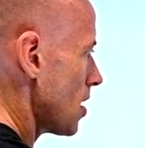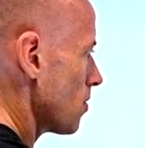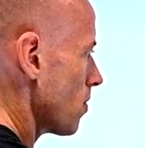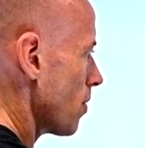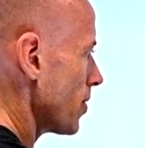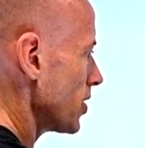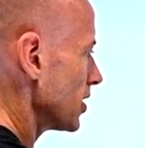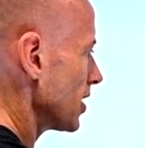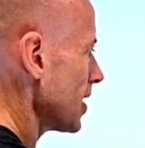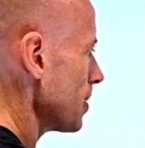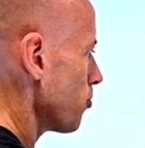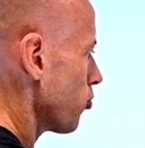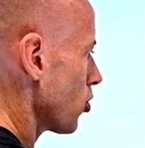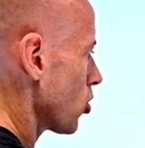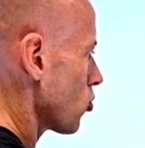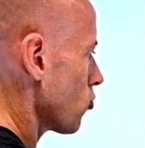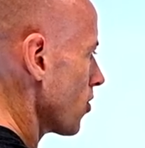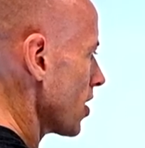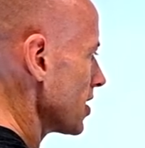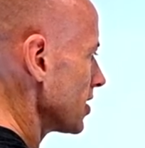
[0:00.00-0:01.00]
And when we say
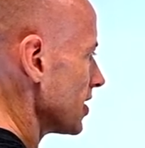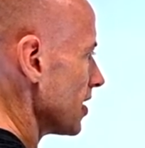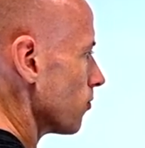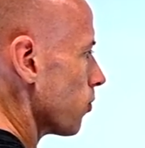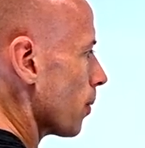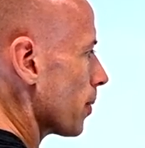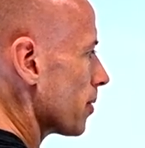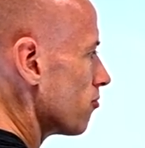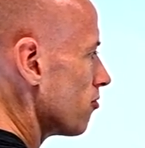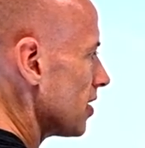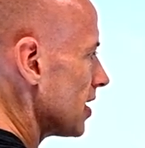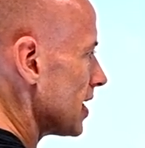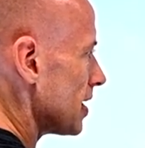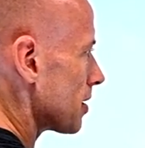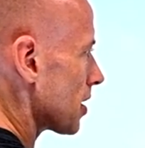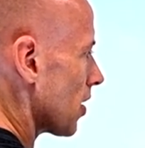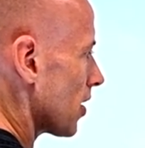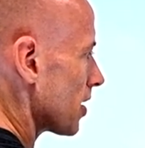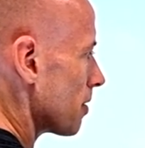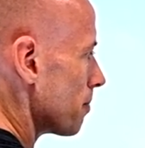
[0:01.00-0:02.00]
progressive, what we
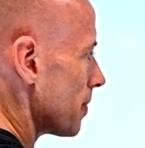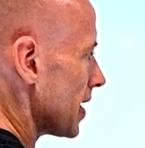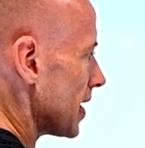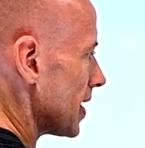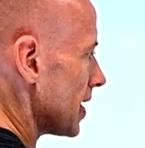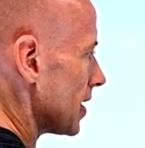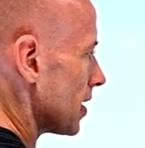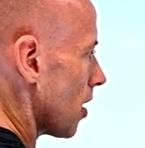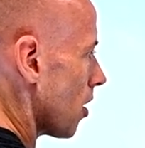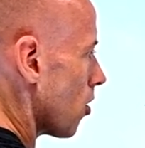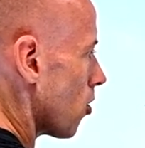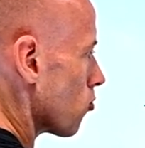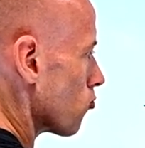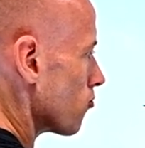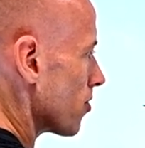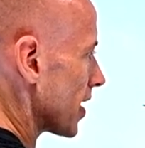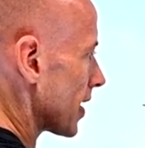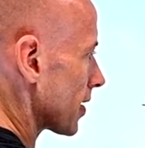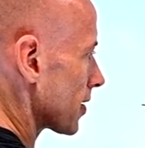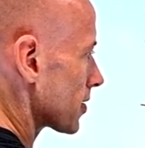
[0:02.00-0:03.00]
really kind of mean are
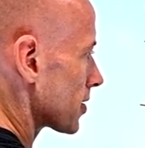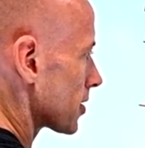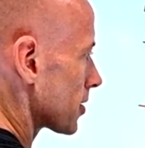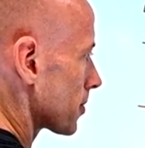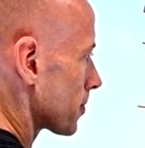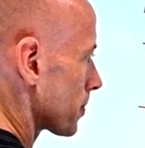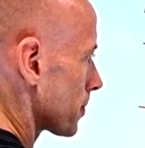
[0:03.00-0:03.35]
rings.